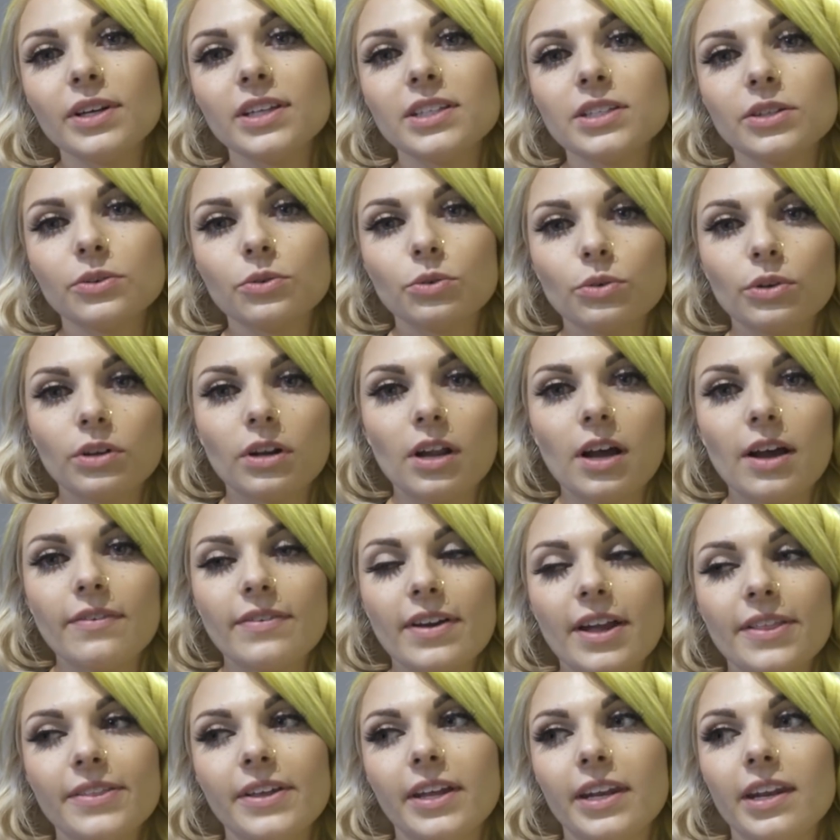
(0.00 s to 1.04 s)
it to cool it off,
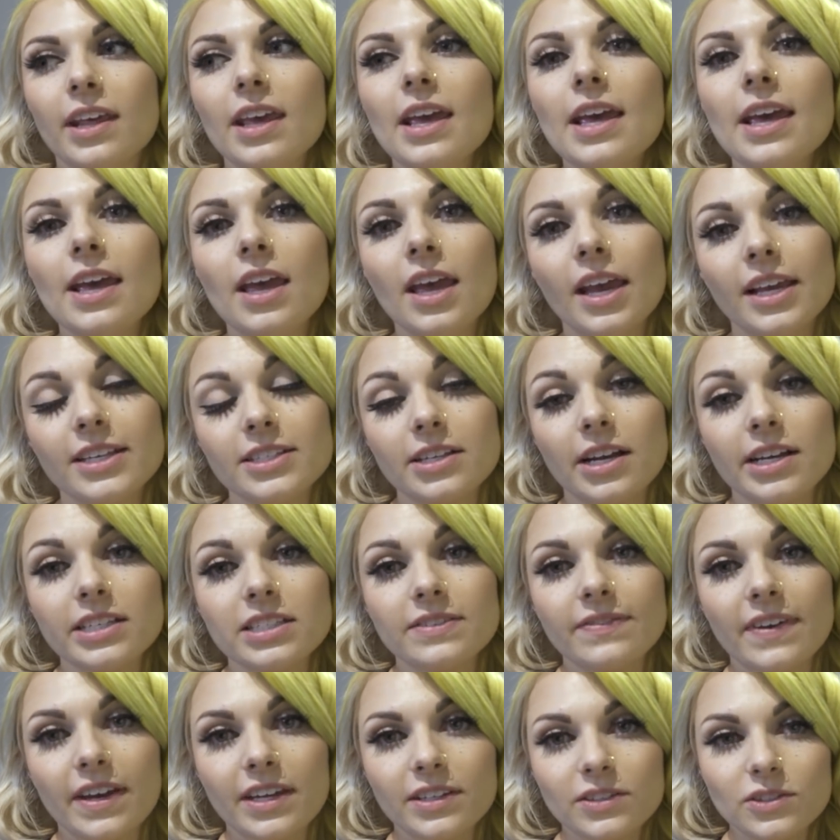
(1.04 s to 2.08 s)
and then
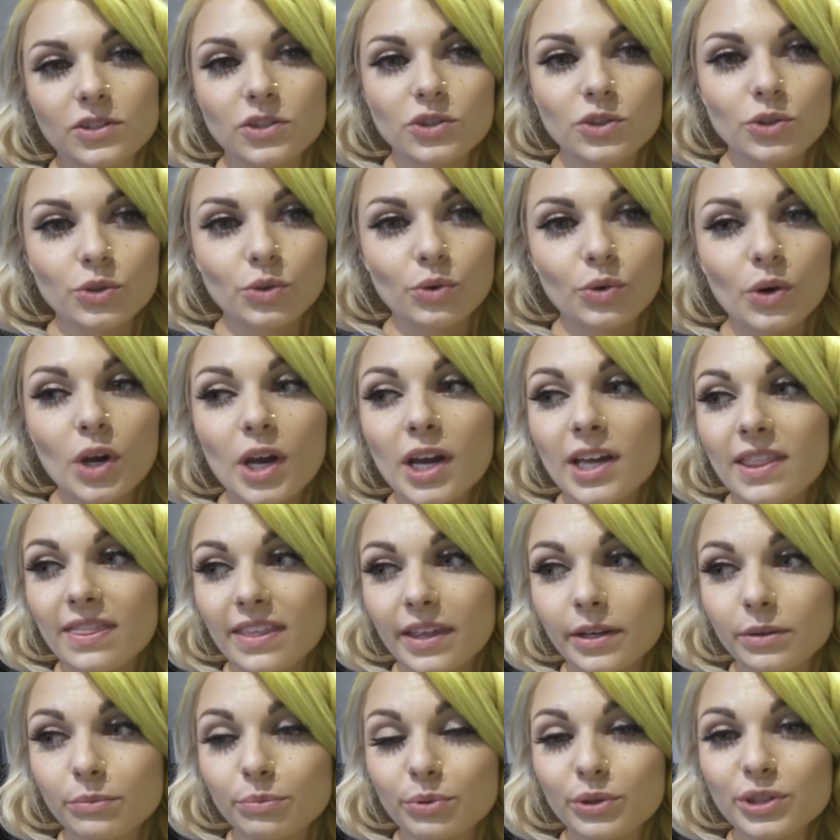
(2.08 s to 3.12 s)
exhaust fans to
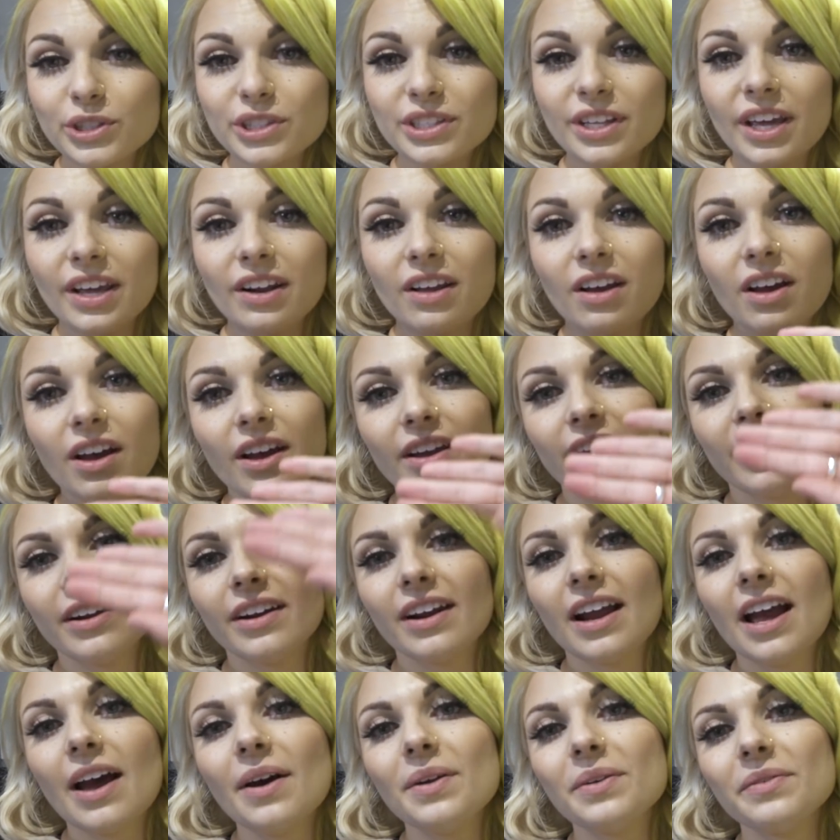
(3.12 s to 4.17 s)
then push that hot
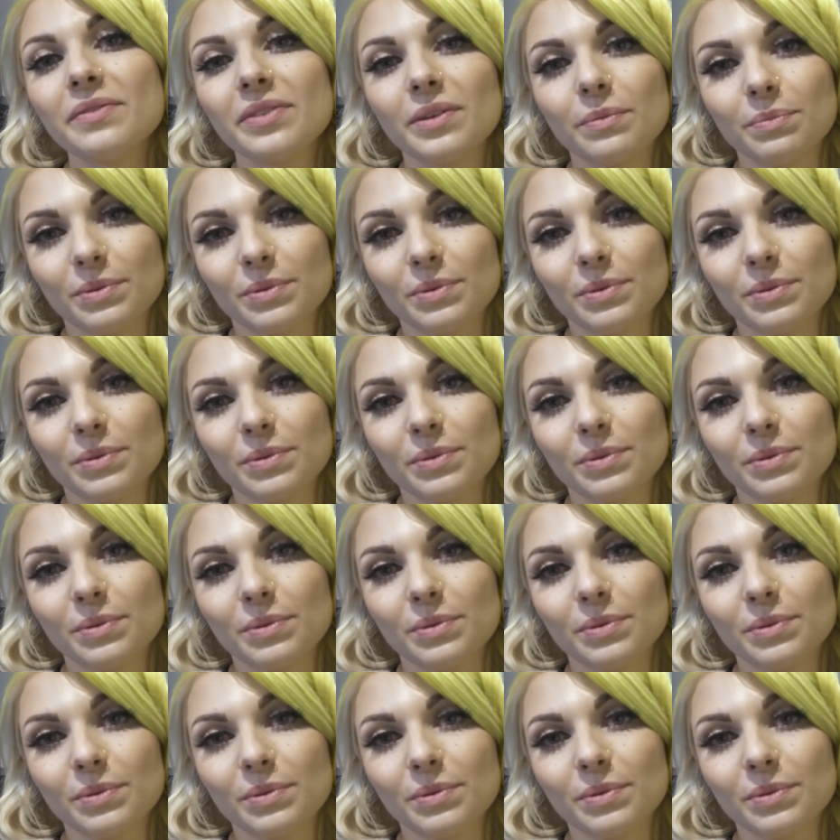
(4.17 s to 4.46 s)
air out of the